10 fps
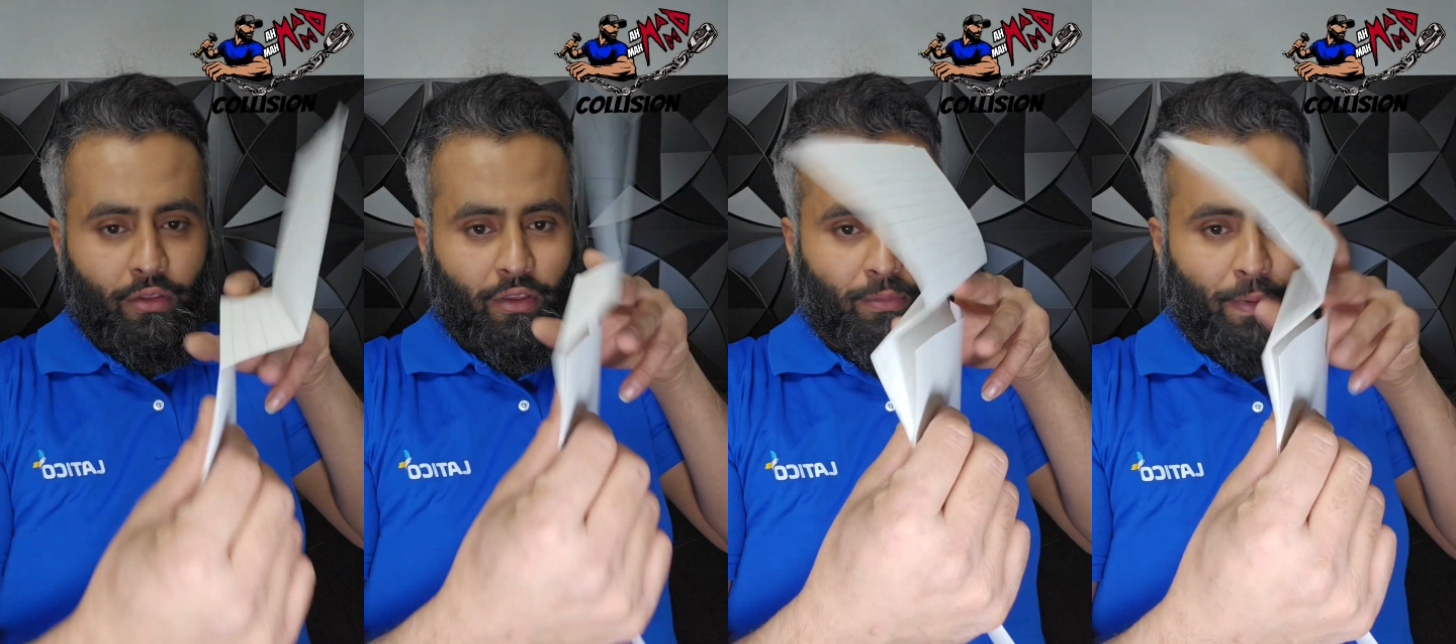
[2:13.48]

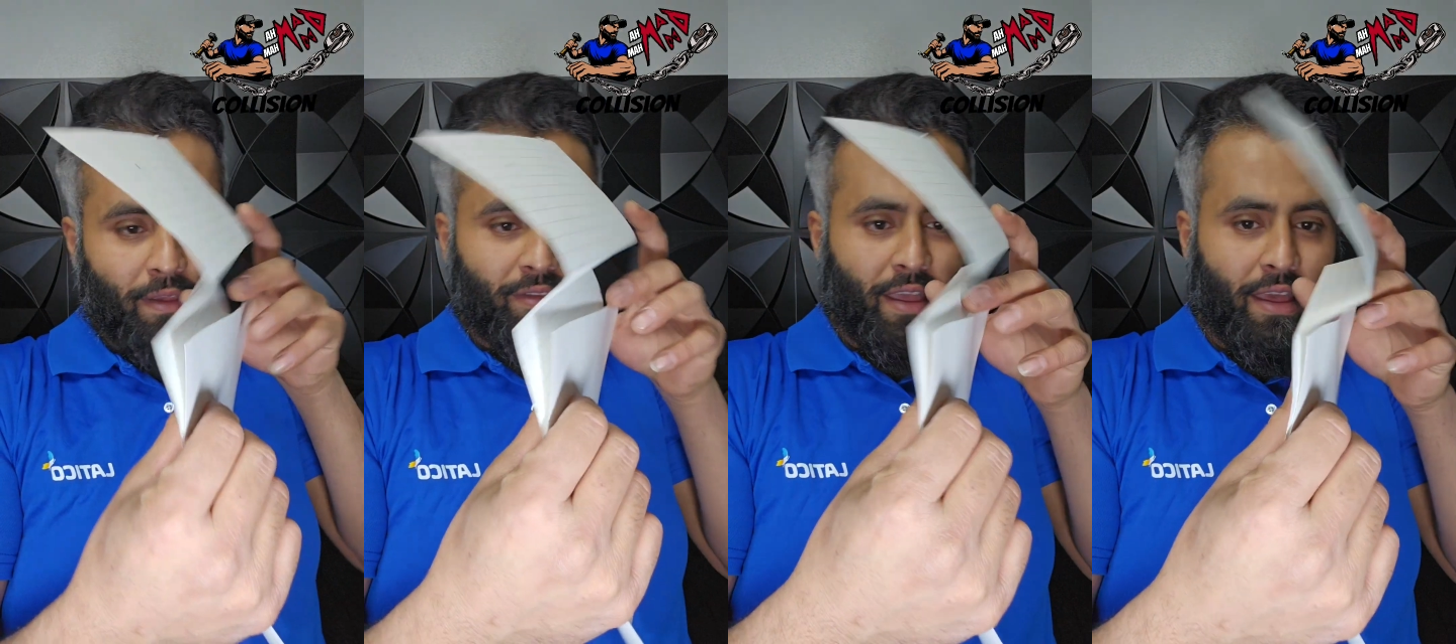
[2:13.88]
this
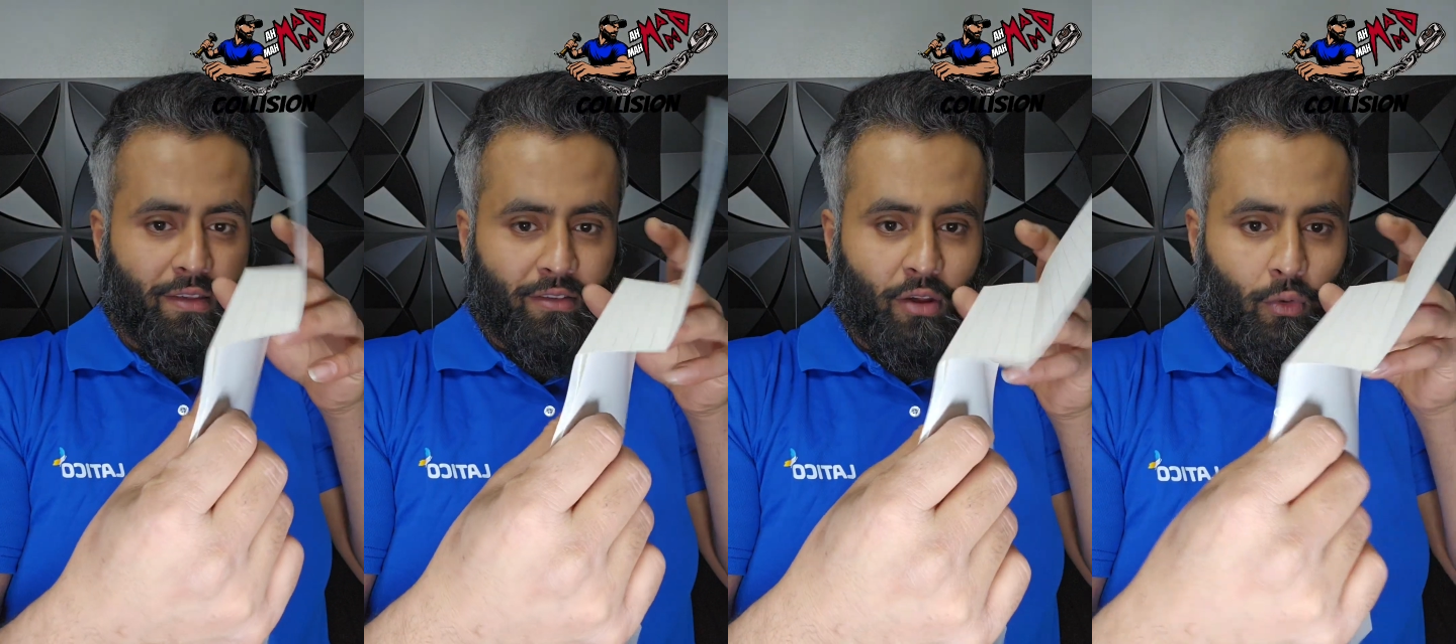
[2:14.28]
piece
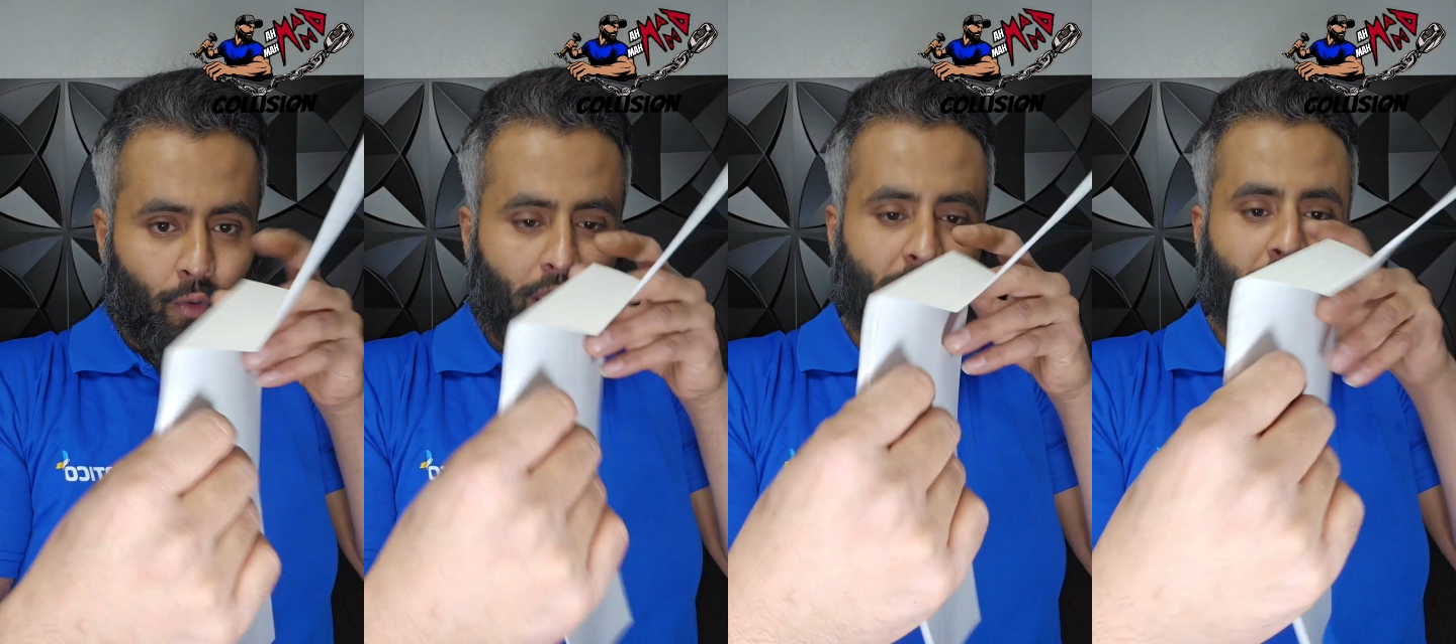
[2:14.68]
is
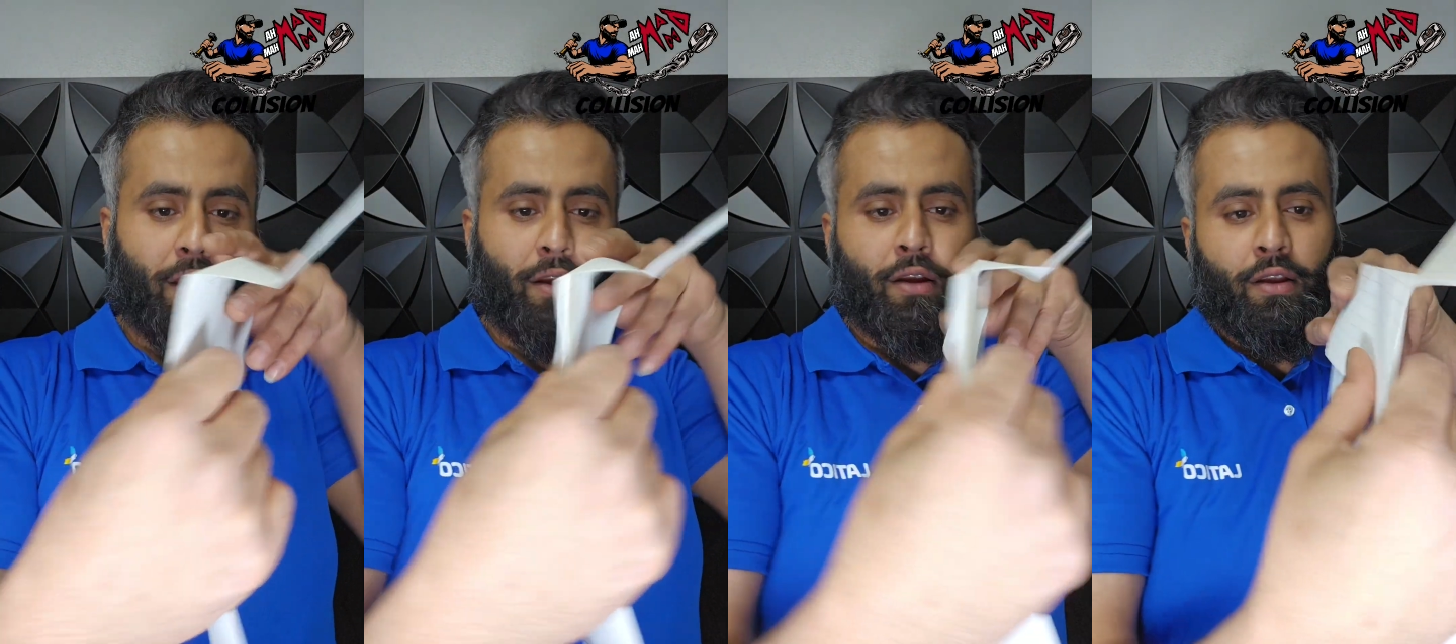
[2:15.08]
right
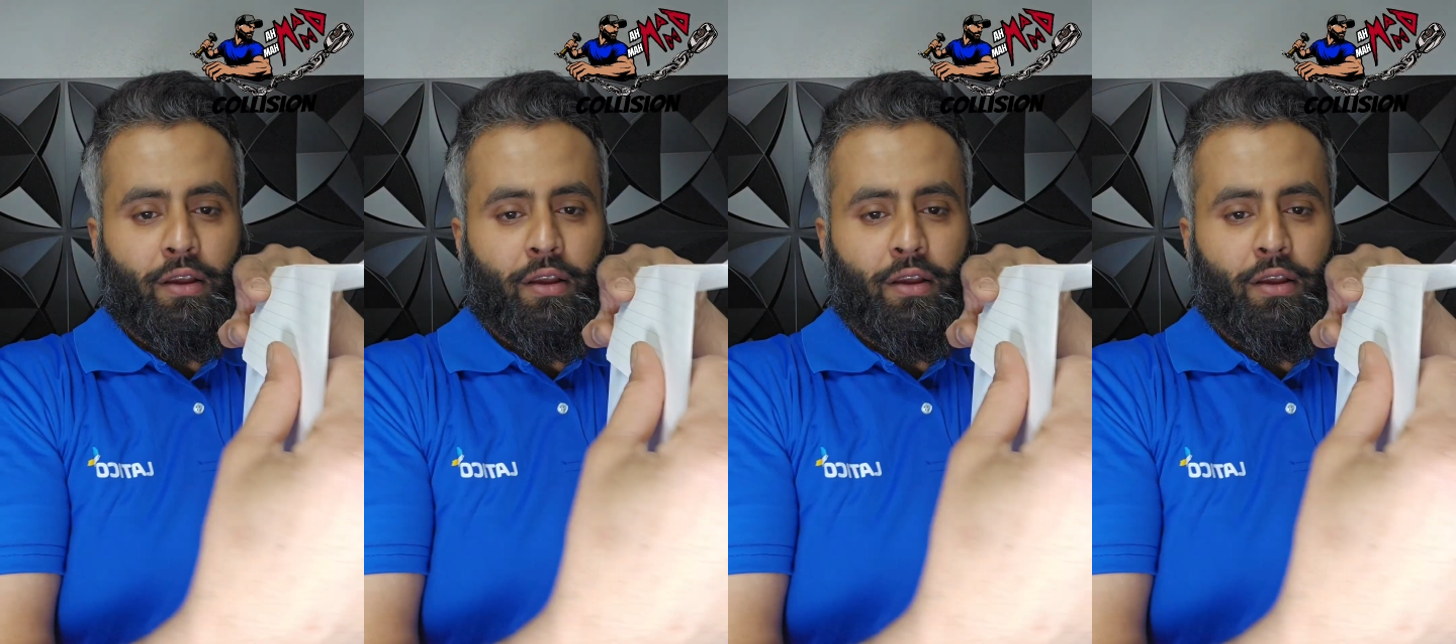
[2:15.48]
here,